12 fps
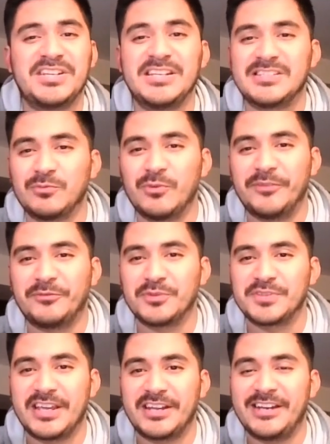T
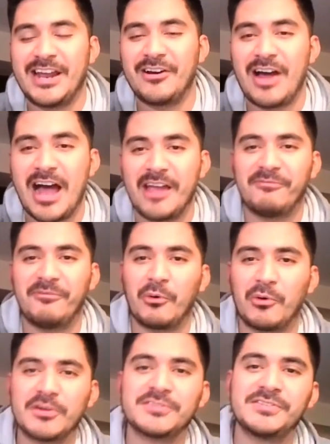Swift was handing out high
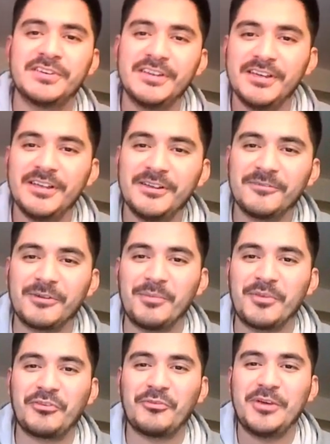fours
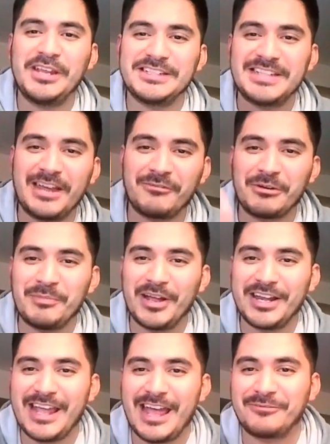from the suite to yeah.
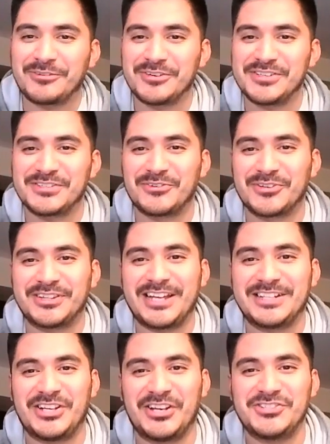everybody after he
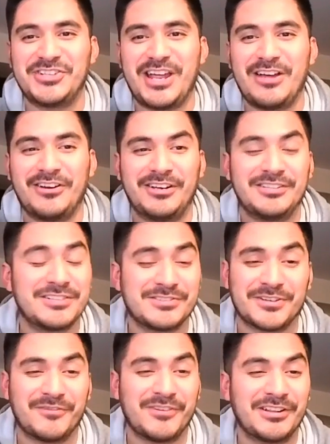scored that touchdown, and
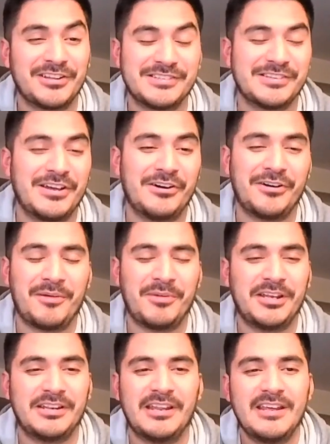deservingly so.
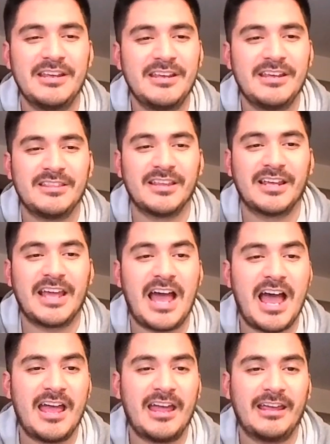I mean, the
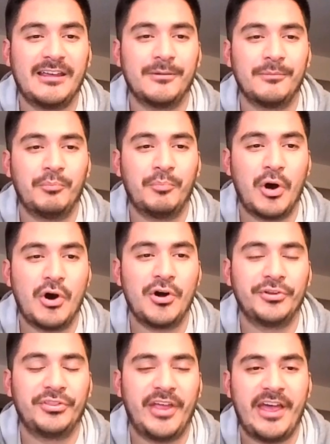guy
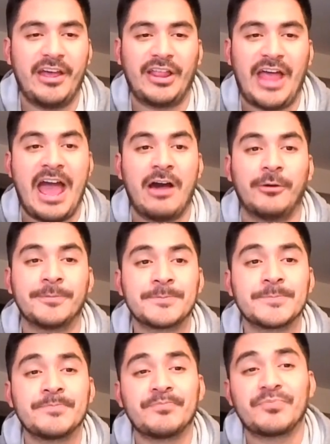balled the hell out.